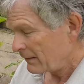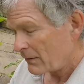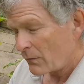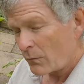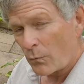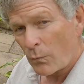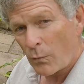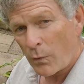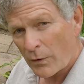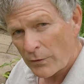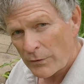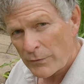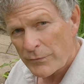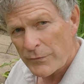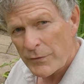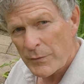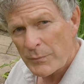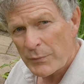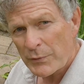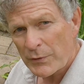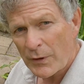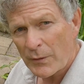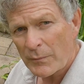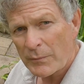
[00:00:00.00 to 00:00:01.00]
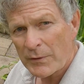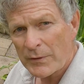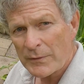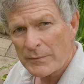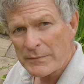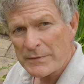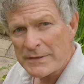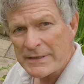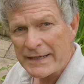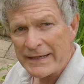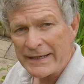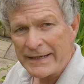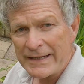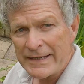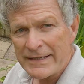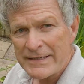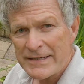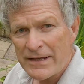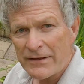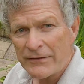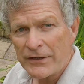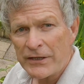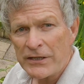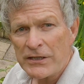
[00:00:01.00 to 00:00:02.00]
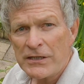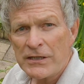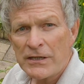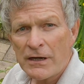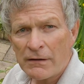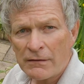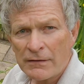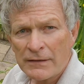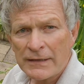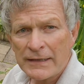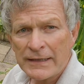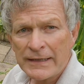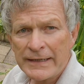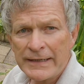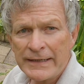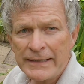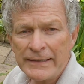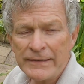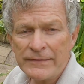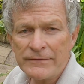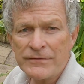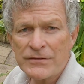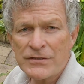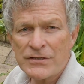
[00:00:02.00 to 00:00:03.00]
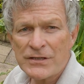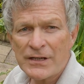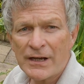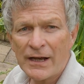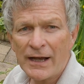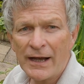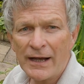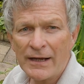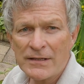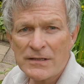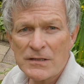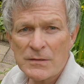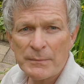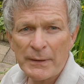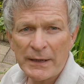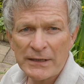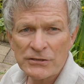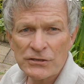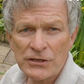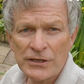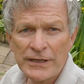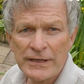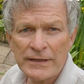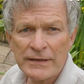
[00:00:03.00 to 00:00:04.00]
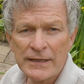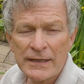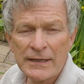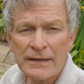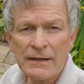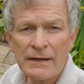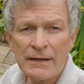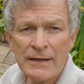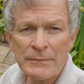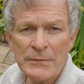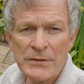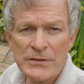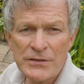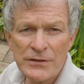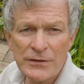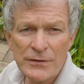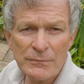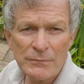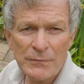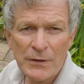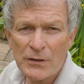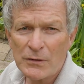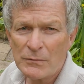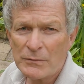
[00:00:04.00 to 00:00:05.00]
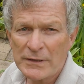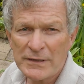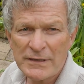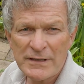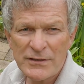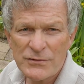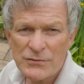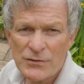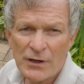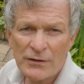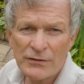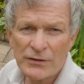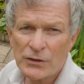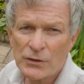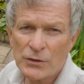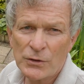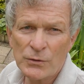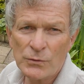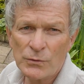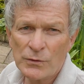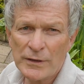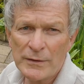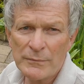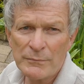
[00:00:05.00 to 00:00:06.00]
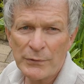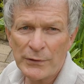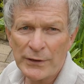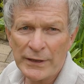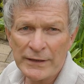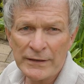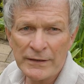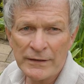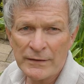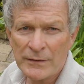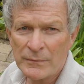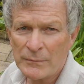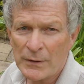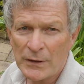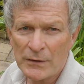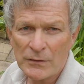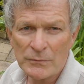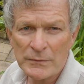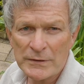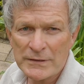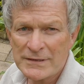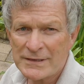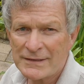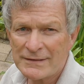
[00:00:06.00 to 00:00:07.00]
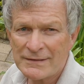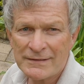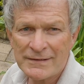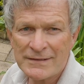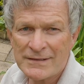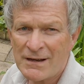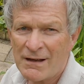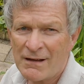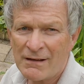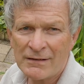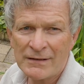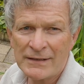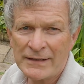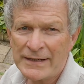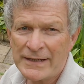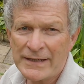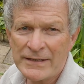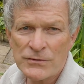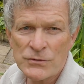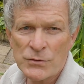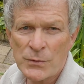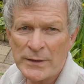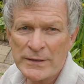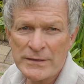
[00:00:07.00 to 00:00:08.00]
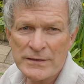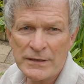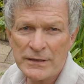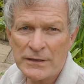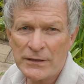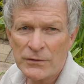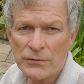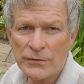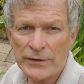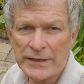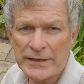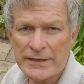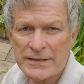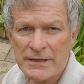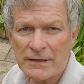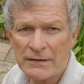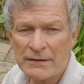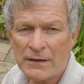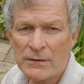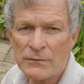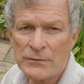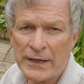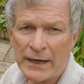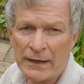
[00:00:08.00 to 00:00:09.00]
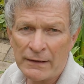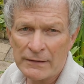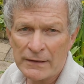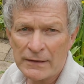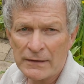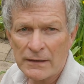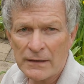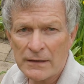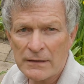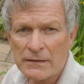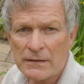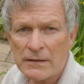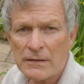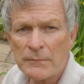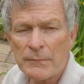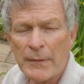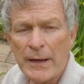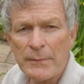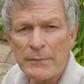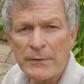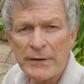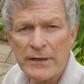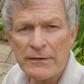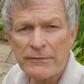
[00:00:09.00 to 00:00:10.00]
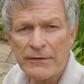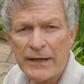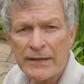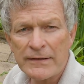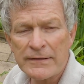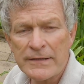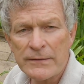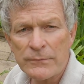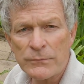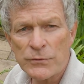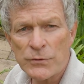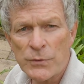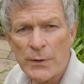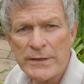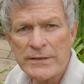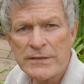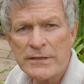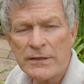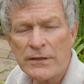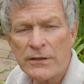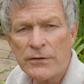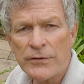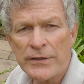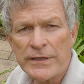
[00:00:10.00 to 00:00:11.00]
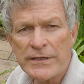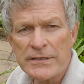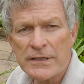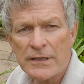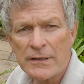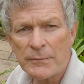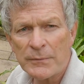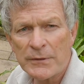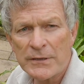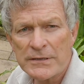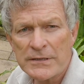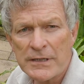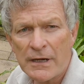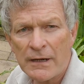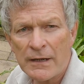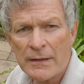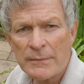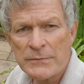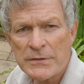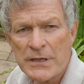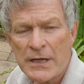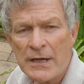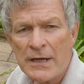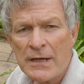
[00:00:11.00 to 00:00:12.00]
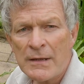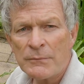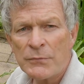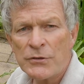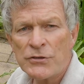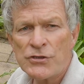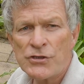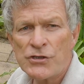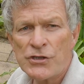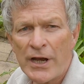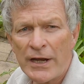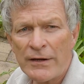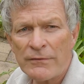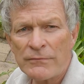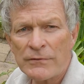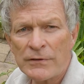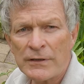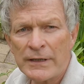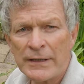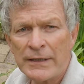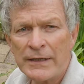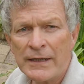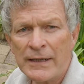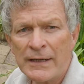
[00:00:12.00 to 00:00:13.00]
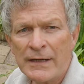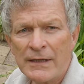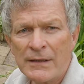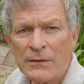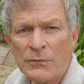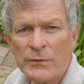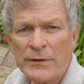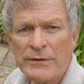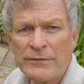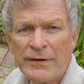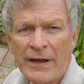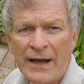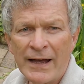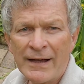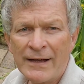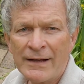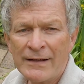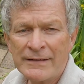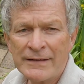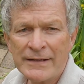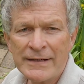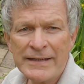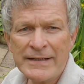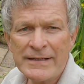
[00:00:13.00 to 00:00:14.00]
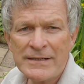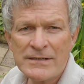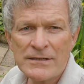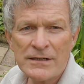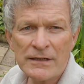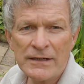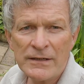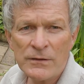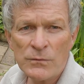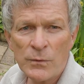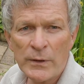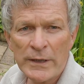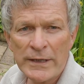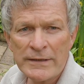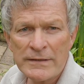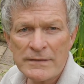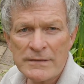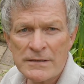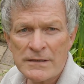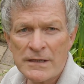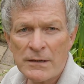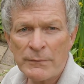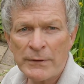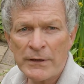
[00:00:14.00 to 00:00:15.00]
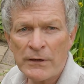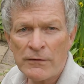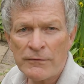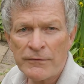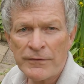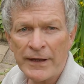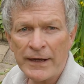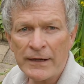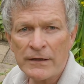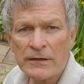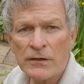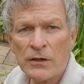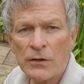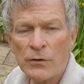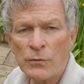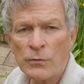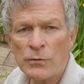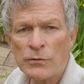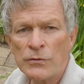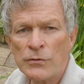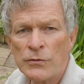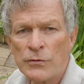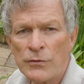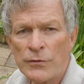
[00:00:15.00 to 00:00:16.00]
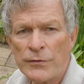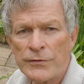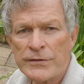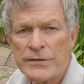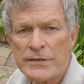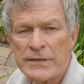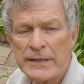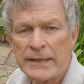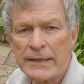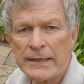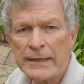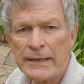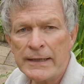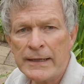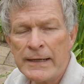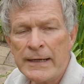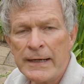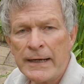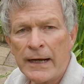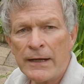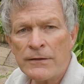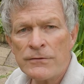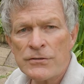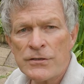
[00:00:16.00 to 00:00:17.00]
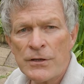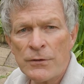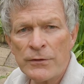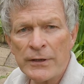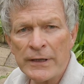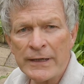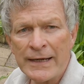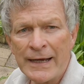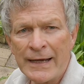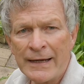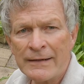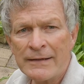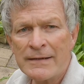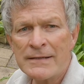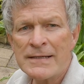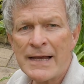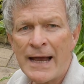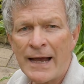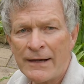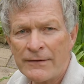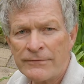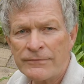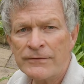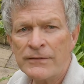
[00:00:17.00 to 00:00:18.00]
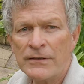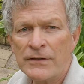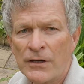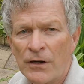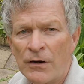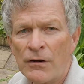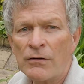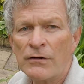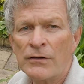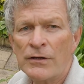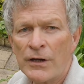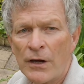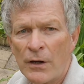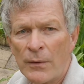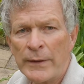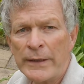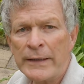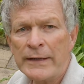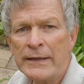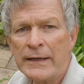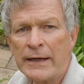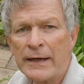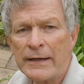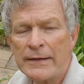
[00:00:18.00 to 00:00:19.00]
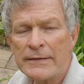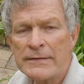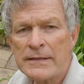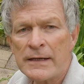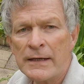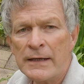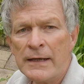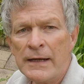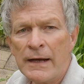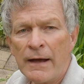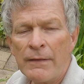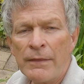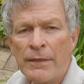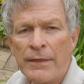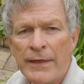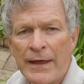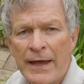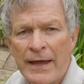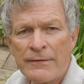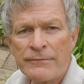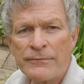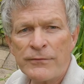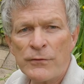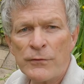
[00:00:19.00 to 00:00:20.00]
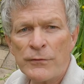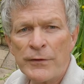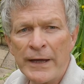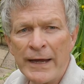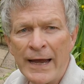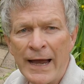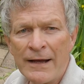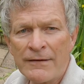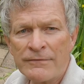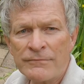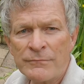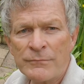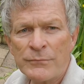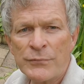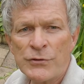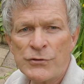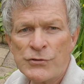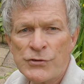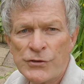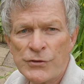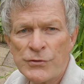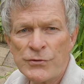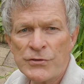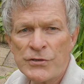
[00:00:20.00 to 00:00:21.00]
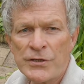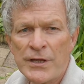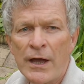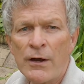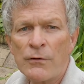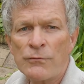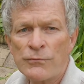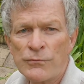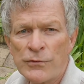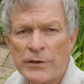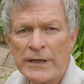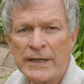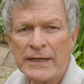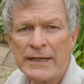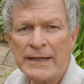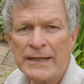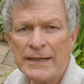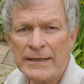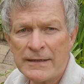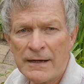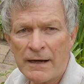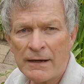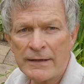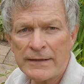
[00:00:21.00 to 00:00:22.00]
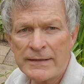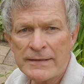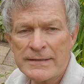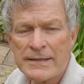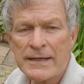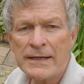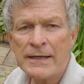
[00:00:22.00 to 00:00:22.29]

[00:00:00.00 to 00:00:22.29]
One of the problems is the young leaves, especially in the climate at the moment, because it's rather cool in Britain at the moment. It's hardly hit 20 degrees. I know down in London maybe they've had 20 degrees a couple of times, but generally we've had easterly winds coming off that cold North Sea, and so the cannas haven't got going yet, and therefore they haven't produced their really nice